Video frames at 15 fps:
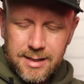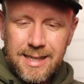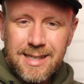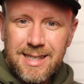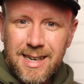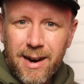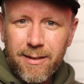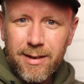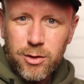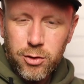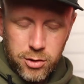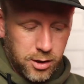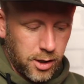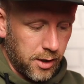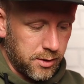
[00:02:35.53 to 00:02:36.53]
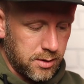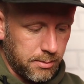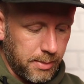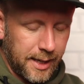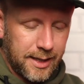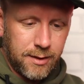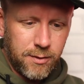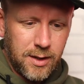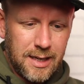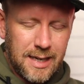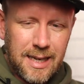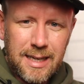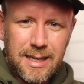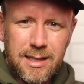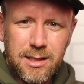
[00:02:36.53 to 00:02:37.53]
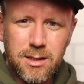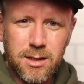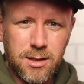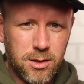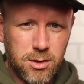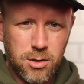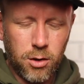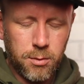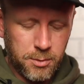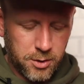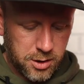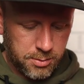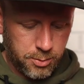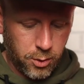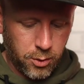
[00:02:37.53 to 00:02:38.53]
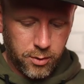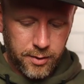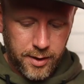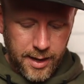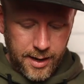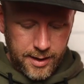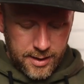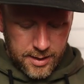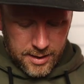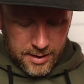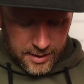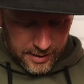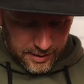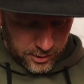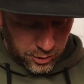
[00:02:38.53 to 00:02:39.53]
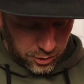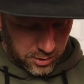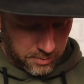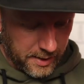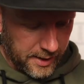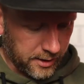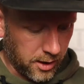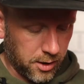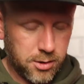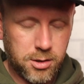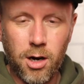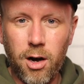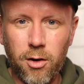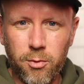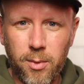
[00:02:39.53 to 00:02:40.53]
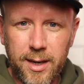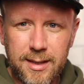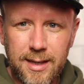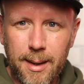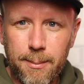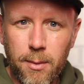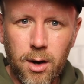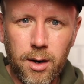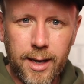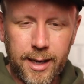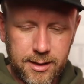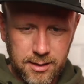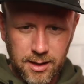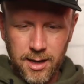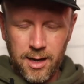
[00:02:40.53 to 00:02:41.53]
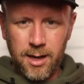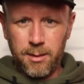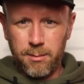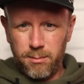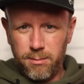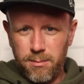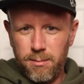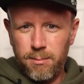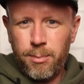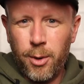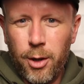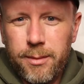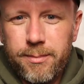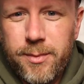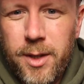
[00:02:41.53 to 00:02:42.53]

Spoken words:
seating area doesn't go to the back of your knees. There's not much support there. It just about goes halfway down my legs. But